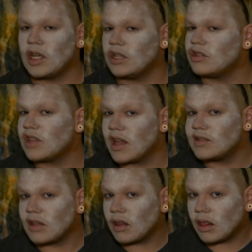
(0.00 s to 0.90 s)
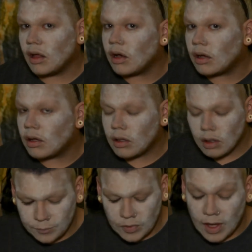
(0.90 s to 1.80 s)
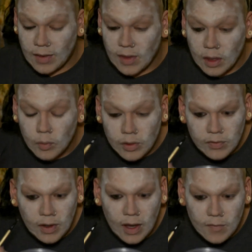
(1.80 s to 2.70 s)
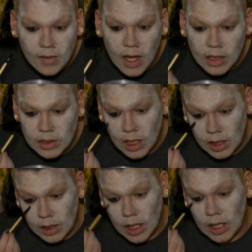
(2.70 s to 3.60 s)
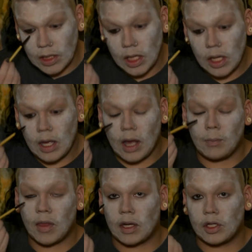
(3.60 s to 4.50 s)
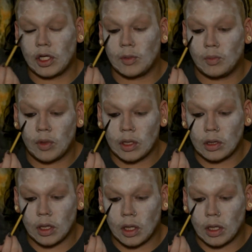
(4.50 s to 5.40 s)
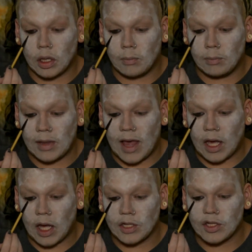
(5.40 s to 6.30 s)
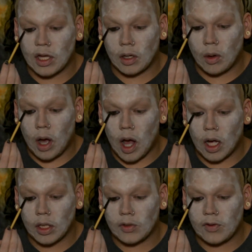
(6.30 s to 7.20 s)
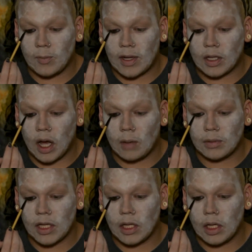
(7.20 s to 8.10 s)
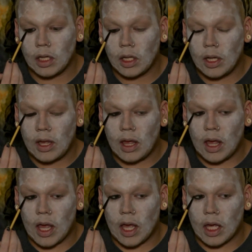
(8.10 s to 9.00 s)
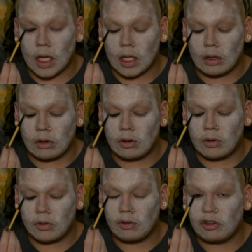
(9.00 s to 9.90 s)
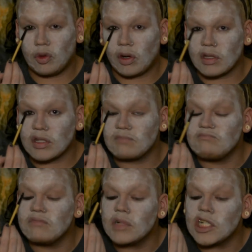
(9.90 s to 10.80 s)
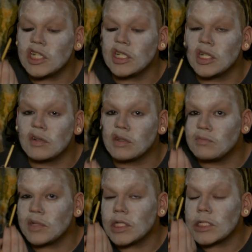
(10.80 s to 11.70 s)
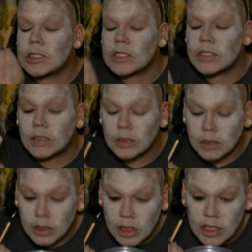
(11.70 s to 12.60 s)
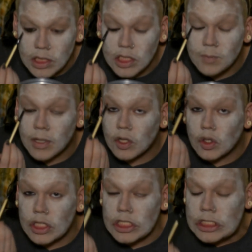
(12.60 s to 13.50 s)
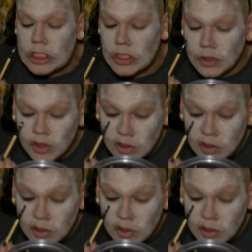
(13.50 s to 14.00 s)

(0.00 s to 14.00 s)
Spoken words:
it just adds to the look. And then once I have that tight lined, I'm then gonna bring the black eyeshadow onto my top lid and sort of smudge it out a bit into my crease.